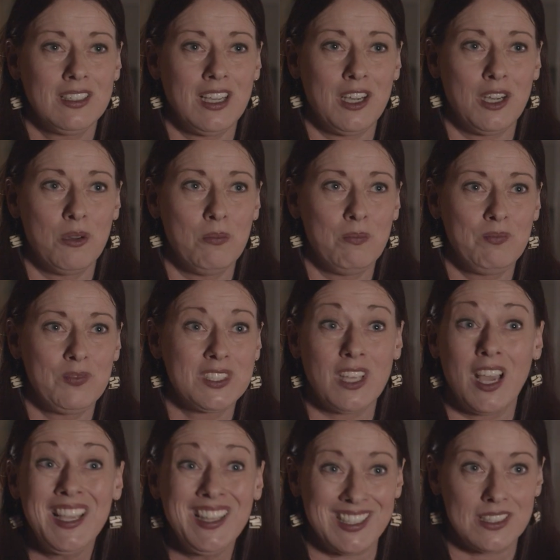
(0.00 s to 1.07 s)
um,
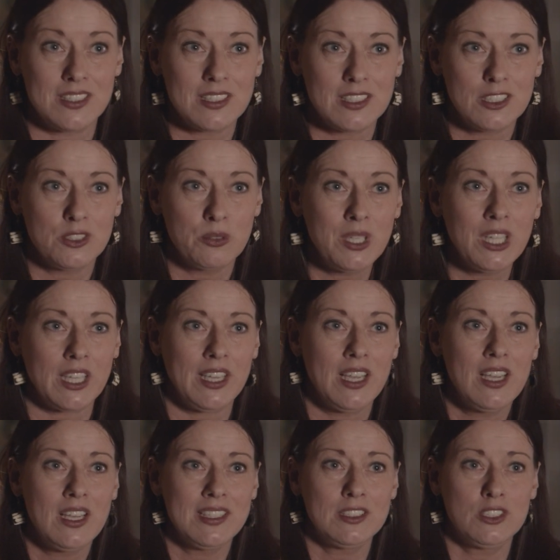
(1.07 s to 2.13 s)
silenced, really,
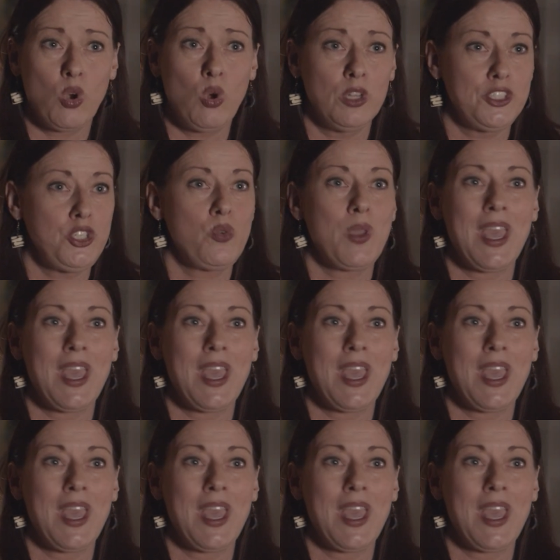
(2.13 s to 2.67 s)
told you